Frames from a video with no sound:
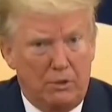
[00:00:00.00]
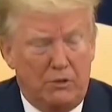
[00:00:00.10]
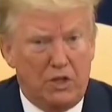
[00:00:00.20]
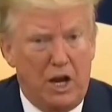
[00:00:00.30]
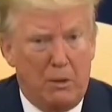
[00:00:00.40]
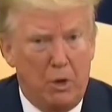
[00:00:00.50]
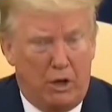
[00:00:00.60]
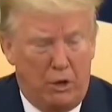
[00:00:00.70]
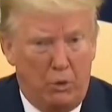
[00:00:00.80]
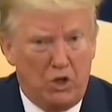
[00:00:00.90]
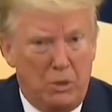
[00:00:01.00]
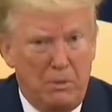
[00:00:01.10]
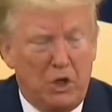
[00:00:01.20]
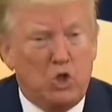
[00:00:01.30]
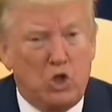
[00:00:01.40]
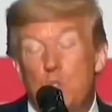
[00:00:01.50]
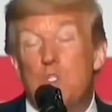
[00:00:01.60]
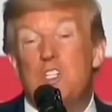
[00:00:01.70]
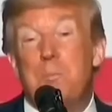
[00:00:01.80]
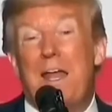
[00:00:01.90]
And we were kind of scratching our
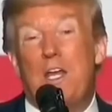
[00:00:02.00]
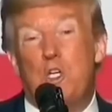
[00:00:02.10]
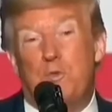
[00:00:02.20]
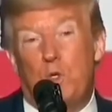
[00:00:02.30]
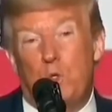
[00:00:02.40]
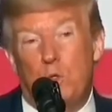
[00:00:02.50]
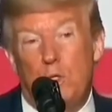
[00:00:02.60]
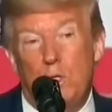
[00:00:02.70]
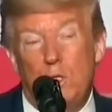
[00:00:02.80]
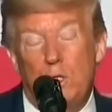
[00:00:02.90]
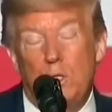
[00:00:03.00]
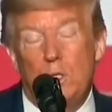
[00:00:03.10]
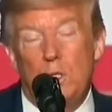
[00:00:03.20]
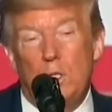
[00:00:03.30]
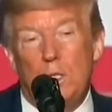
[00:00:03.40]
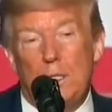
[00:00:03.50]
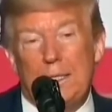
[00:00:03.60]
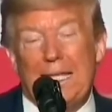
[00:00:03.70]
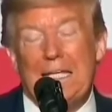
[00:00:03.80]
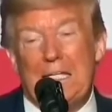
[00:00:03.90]
heads and wondering,
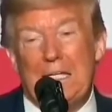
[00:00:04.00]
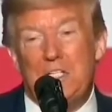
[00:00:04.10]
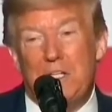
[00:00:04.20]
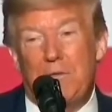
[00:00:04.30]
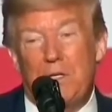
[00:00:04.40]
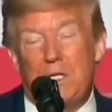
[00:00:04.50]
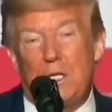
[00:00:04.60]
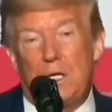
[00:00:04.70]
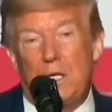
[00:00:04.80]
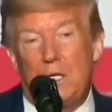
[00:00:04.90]
why is Trump saying